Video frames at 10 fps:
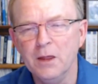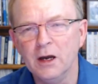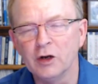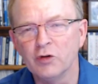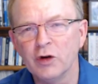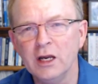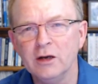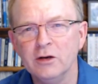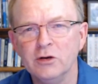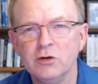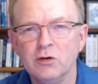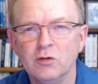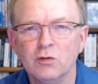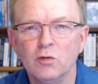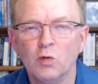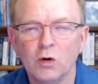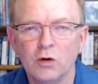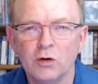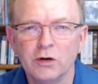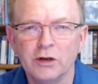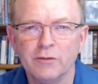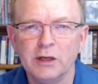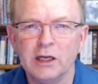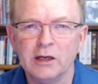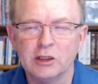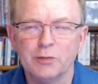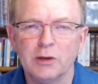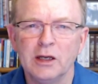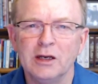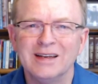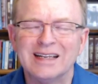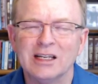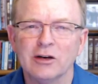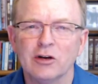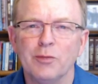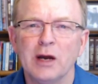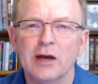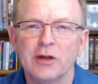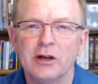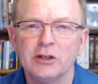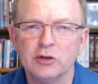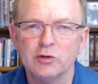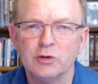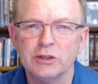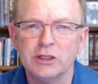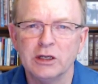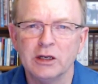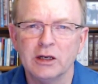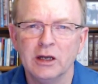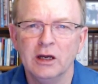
a great new world of being explaining the clinical pathologies we're seeing